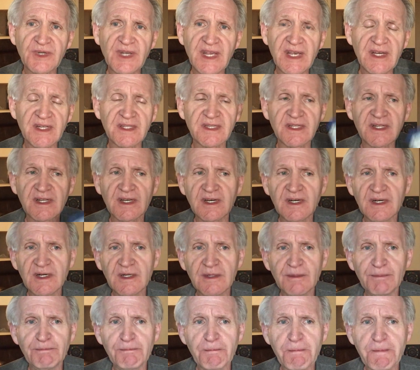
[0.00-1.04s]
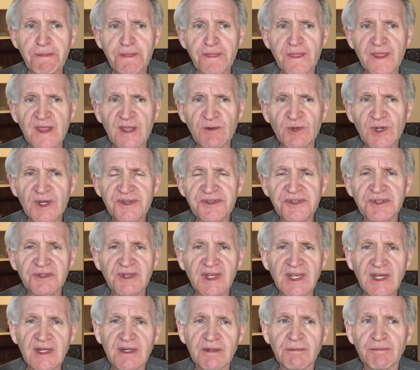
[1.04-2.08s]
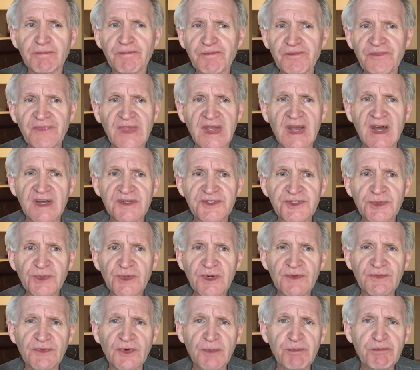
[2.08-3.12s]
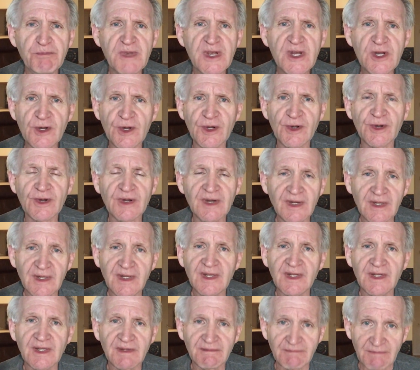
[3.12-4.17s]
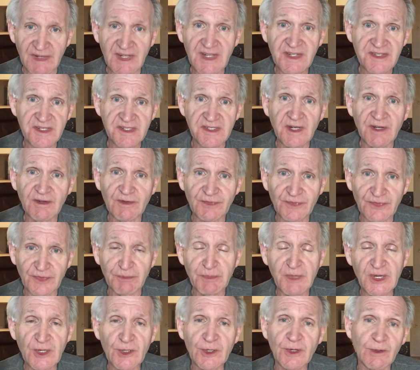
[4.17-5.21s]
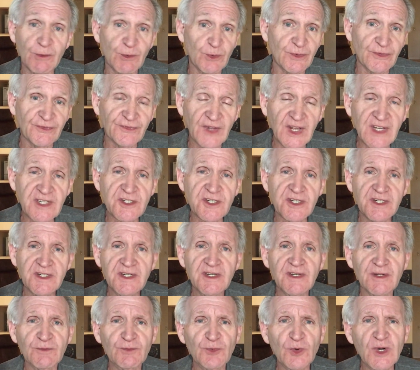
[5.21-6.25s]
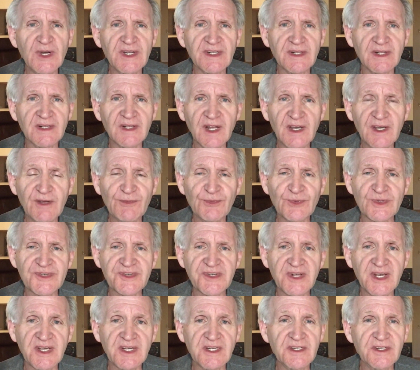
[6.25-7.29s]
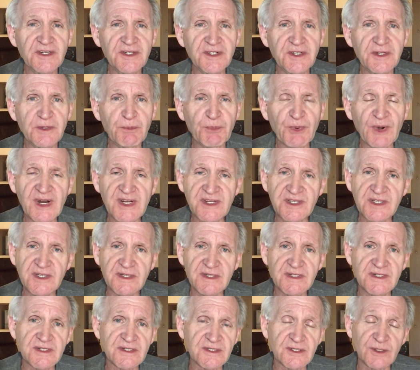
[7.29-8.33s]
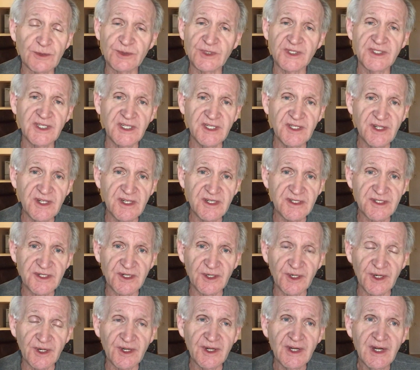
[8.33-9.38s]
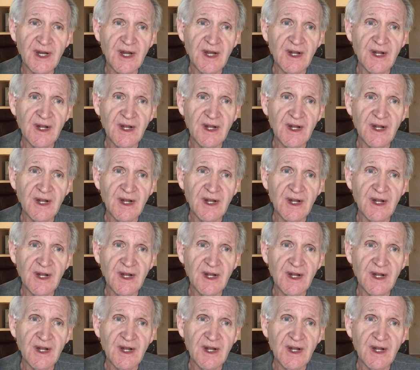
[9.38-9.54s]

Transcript: get um, we also get sort of a mirror itself, a mirror, a reflection of what life was like in the Depression. Certainly, these are